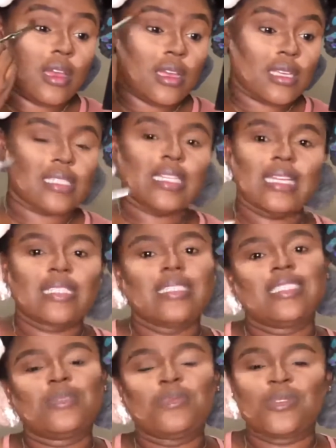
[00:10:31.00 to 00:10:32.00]
starting
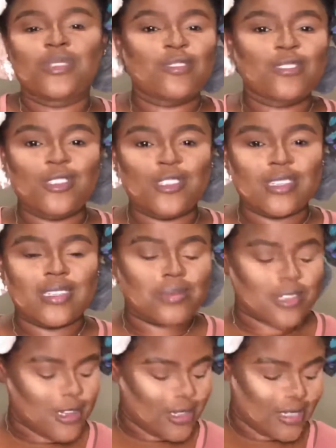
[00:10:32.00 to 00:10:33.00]
this beautiful journey,
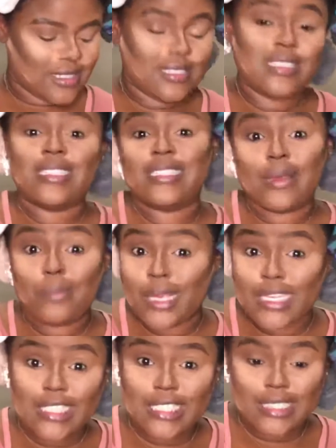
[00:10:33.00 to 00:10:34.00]
because it's
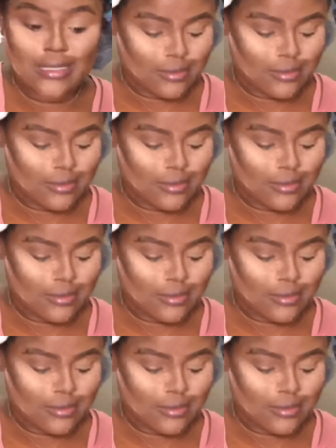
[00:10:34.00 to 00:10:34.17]
amazing.